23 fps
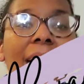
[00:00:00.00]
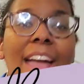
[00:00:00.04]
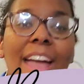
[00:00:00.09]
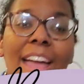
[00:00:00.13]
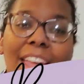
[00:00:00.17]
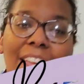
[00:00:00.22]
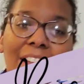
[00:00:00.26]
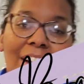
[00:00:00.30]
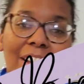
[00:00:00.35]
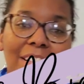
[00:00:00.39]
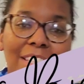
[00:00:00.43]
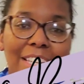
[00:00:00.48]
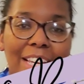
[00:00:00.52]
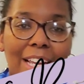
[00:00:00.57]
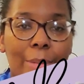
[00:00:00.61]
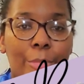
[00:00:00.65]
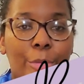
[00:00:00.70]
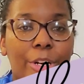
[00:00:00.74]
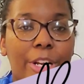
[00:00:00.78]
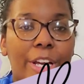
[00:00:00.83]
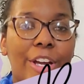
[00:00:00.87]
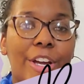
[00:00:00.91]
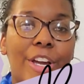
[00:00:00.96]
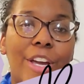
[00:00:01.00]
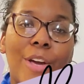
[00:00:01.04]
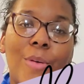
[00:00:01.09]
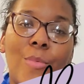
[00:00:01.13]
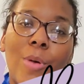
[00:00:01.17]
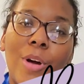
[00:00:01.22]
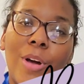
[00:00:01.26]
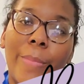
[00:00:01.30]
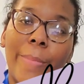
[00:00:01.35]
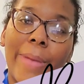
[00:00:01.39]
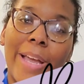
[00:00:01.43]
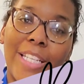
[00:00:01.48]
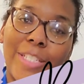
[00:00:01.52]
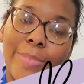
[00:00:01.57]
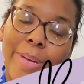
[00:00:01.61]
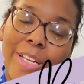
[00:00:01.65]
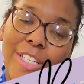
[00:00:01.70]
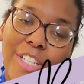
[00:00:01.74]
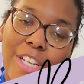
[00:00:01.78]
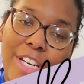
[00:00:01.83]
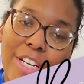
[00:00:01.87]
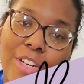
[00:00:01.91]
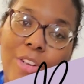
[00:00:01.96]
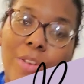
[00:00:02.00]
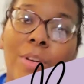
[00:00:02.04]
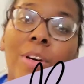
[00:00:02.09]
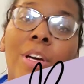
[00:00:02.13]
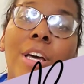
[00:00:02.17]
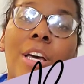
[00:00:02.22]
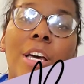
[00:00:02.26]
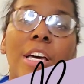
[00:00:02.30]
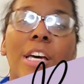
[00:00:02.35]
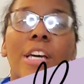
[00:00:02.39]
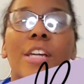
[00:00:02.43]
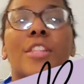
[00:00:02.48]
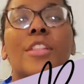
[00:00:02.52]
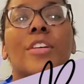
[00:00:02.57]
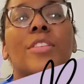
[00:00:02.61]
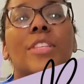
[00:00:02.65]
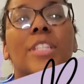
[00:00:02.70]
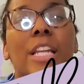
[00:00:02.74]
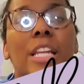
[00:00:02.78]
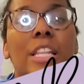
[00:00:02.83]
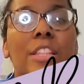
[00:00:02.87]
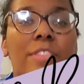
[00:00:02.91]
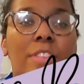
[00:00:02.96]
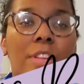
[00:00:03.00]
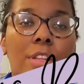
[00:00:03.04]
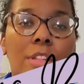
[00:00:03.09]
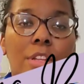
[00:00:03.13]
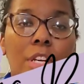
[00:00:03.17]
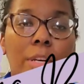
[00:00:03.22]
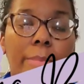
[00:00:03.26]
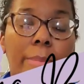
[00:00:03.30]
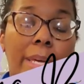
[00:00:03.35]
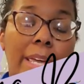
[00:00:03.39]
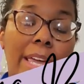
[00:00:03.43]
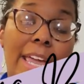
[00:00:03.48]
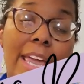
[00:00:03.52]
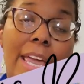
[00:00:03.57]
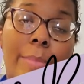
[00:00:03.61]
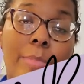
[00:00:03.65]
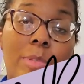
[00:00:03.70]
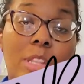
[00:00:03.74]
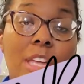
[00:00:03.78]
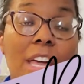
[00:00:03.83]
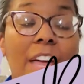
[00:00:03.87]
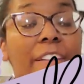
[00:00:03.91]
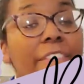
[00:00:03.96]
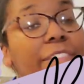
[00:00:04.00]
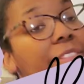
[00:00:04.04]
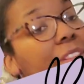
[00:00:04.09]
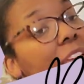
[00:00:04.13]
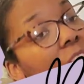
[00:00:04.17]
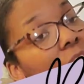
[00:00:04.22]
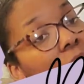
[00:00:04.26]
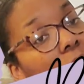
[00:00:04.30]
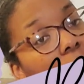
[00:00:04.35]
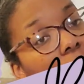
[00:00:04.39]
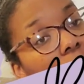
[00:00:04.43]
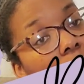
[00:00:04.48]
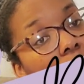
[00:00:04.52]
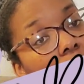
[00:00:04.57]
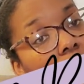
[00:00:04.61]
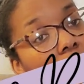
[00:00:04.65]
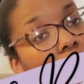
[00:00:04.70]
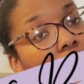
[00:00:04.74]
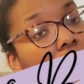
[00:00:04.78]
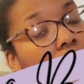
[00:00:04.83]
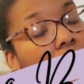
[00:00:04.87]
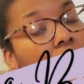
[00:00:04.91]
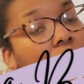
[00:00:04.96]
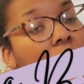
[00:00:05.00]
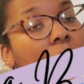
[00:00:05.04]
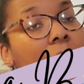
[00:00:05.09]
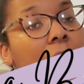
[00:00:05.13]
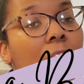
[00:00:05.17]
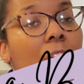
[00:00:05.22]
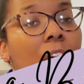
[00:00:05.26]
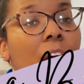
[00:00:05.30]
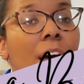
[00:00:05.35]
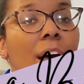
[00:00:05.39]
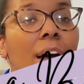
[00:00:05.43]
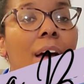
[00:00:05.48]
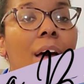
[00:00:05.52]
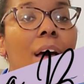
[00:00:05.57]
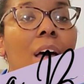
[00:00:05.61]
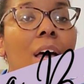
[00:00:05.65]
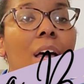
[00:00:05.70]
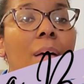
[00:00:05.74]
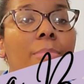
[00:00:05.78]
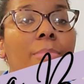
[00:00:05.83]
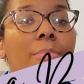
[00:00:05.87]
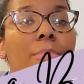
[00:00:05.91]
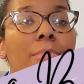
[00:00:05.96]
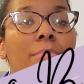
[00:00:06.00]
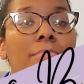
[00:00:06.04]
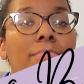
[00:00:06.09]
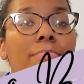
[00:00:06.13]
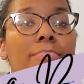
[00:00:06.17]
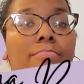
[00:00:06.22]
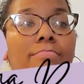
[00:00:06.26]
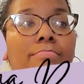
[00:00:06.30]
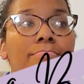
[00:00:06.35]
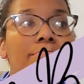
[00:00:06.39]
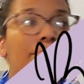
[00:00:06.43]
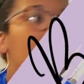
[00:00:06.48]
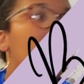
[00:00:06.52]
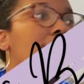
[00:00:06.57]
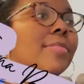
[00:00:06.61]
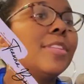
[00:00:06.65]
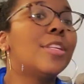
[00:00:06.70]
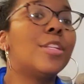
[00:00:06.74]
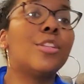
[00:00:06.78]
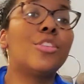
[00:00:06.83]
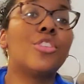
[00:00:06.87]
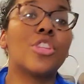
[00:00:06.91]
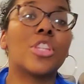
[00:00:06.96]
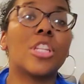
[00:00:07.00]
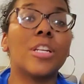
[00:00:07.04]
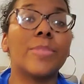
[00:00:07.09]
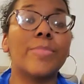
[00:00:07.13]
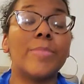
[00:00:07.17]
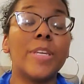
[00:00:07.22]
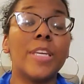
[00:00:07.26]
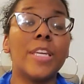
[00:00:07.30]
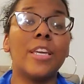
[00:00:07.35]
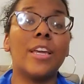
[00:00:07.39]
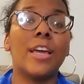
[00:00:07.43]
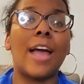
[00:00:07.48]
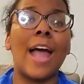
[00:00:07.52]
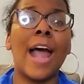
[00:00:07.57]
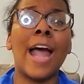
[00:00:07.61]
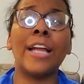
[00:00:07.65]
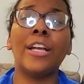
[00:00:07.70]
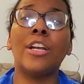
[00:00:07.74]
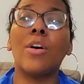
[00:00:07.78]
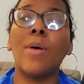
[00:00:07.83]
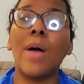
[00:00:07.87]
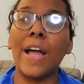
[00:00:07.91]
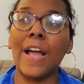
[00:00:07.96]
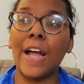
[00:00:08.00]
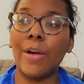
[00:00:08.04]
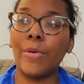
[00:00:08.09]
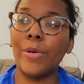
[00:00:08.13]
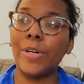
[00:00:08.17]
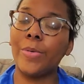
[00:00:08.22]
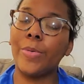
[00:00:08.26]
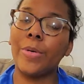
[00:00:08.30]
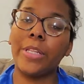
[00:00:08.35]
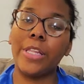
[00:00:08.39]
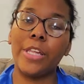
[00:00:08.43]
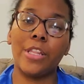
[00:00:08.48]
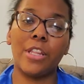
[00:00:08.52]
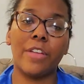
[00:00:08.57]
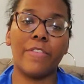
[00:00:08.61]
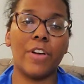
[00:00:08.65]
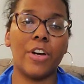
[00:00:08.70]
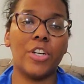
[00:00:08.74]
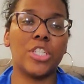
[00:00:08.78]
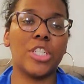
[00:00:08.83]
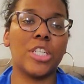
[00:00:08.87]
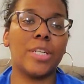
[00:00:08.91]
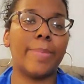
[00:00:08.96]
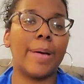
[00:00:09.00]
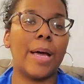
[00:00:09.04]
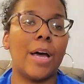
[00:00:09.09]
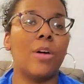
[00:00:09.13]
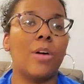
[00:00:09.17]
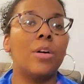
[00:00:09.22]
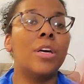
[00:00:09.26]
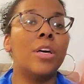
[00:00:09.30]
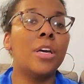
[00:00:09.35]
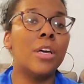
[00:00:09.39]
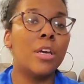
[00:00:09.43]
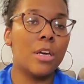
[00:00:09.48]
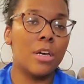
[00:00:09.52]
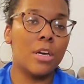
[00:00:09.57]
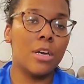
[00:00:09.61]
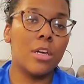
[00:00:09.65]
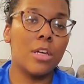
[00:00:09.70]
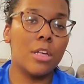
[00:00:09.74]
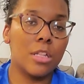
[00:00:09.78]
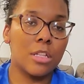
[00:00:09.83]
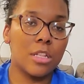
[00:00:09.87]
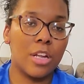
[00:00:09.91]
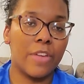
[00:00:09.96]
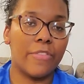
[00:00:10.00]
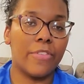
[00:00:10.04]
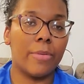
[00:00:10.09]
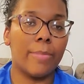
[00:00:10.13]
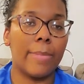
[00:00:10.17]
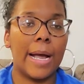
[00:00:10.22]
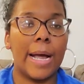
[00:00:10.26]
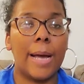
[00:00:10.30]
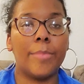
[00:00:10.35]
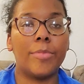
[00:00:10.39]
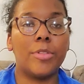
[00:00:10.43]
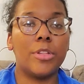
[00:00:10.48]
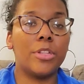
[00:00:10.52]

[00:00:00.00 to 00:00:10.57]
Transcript: Hey y'all, Teanna Branae here and welcome back to my channel. So today's video is going to be an Amazon Favorites haul. Um, this is just going to be, I know I already released a version about stuff for moms.